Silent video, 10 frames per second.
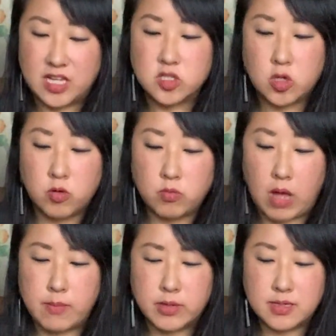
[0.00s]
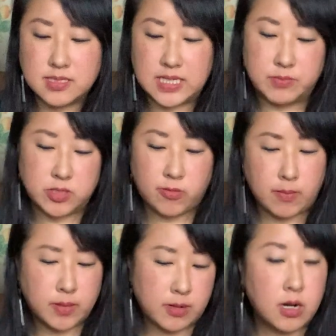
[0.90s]
So I'm gonna steep this for
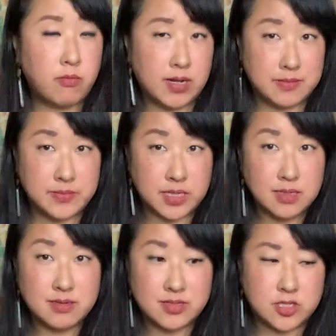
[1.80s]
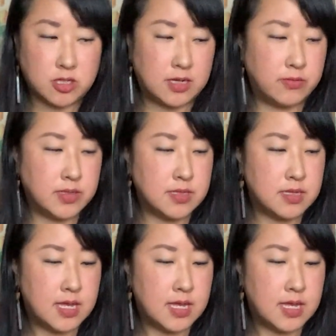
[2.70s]
probably around a minute to start out with.